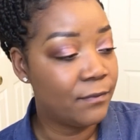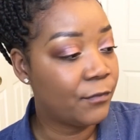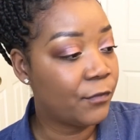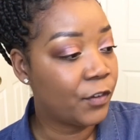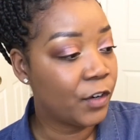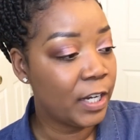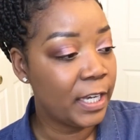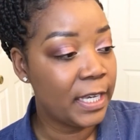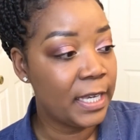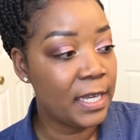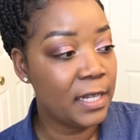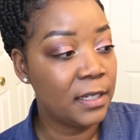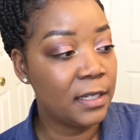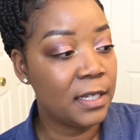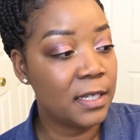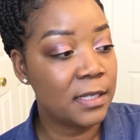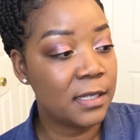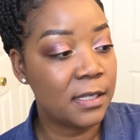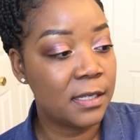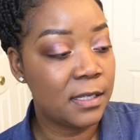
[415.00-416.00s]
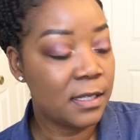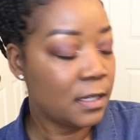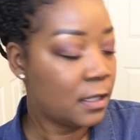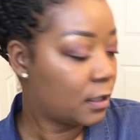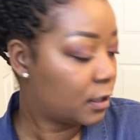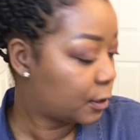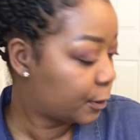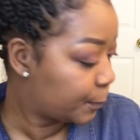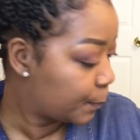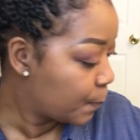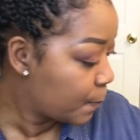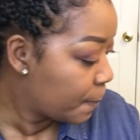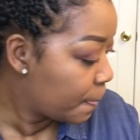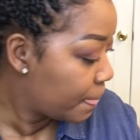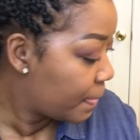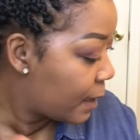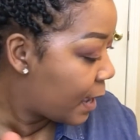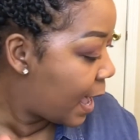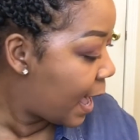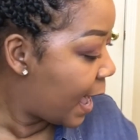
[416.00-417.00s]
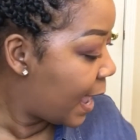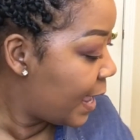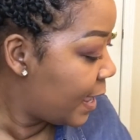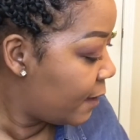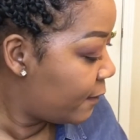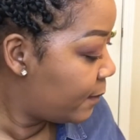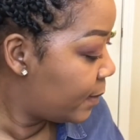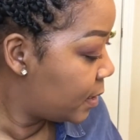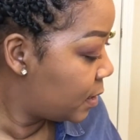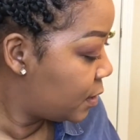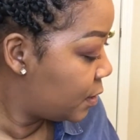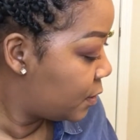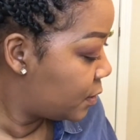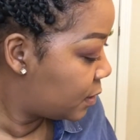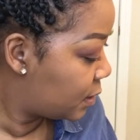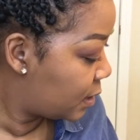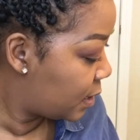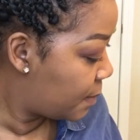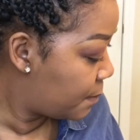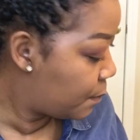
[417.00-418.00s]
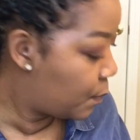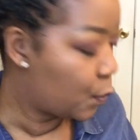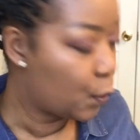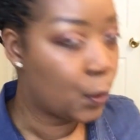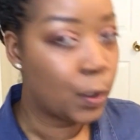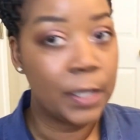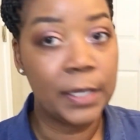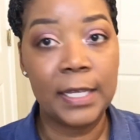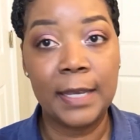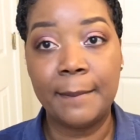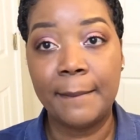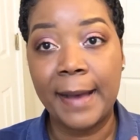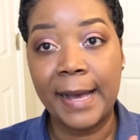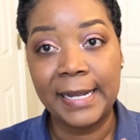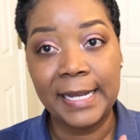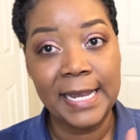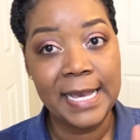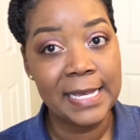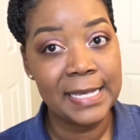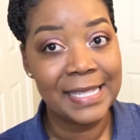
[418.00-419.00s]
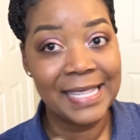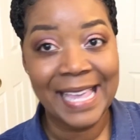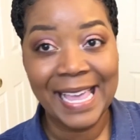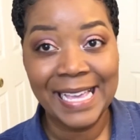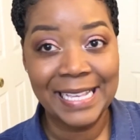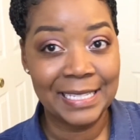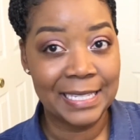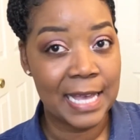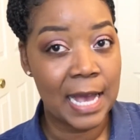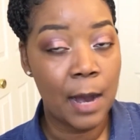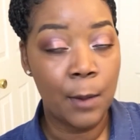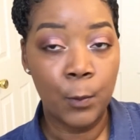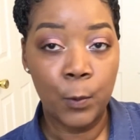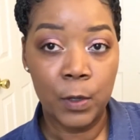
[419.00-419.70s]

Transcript: freaking concealer. I have been using it more than my NYX Can't Stop